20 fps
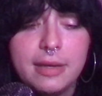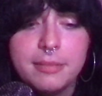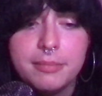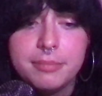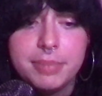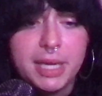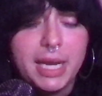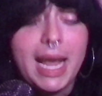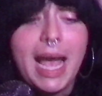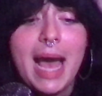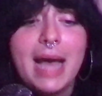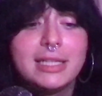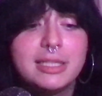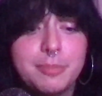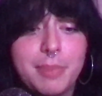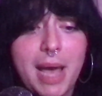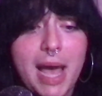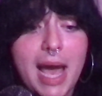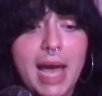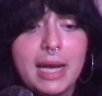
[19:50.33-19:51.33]
big ass
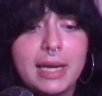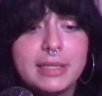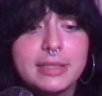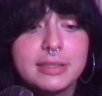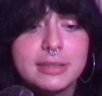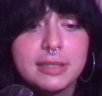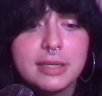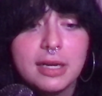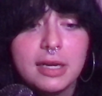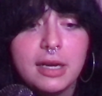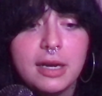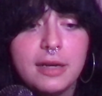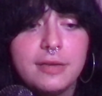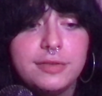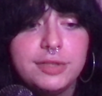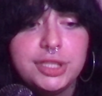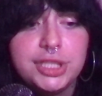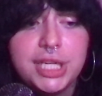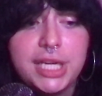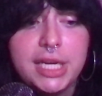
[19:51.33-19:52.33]
bags
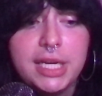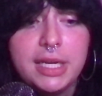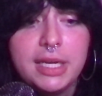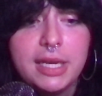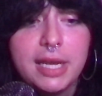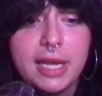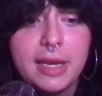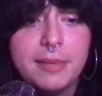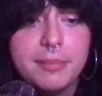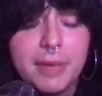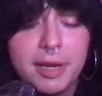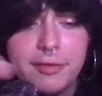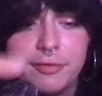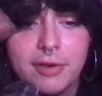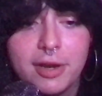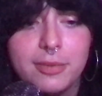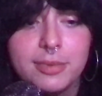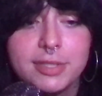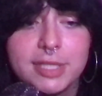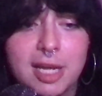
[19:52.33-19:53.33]
of shit. And my
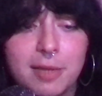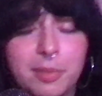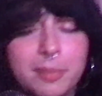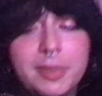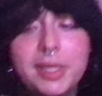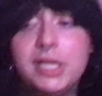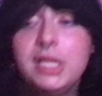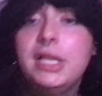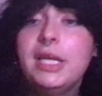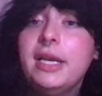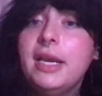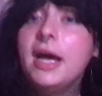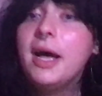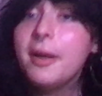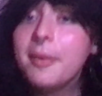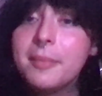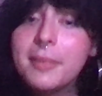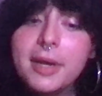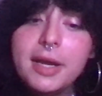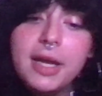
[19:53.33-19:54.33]
friend was helping me clean
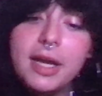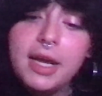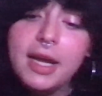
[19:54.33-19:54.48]
up.